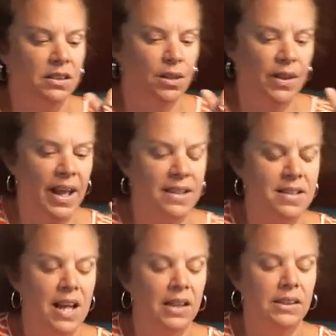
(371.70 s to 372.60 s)
So they
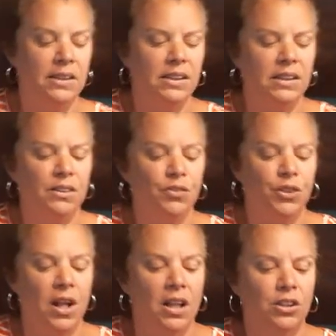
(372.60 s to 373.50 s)
had Tetley tea
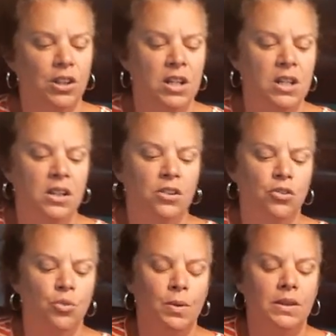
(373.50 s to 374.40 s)
for
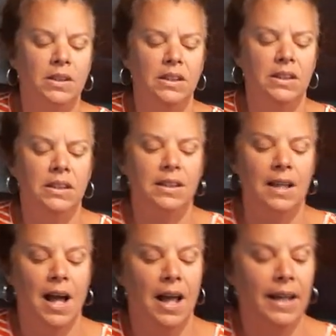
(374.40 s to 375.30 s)

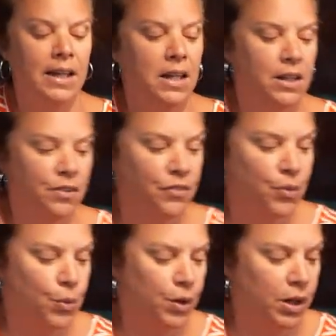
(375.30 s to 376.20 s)
$1.29
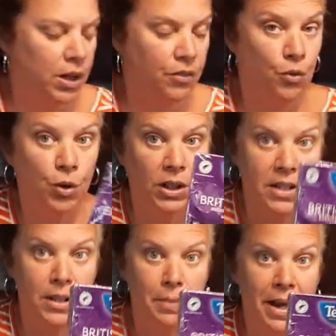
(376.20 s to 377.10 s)
for 40
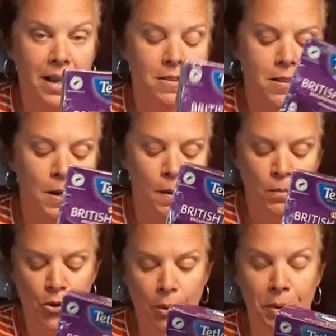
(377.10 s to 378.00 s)
tea bags.
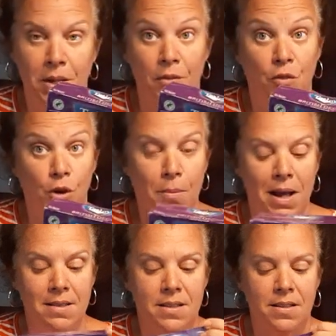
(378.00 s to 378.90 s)
So we picked up four
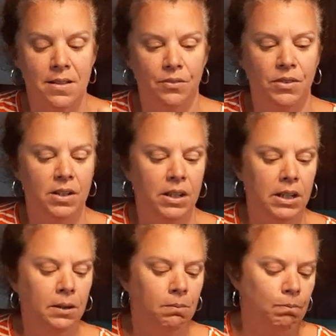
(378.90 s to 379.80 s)
boxes of
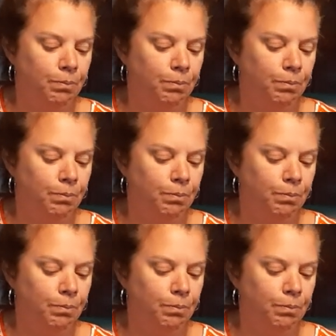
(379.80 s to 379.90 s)
tea.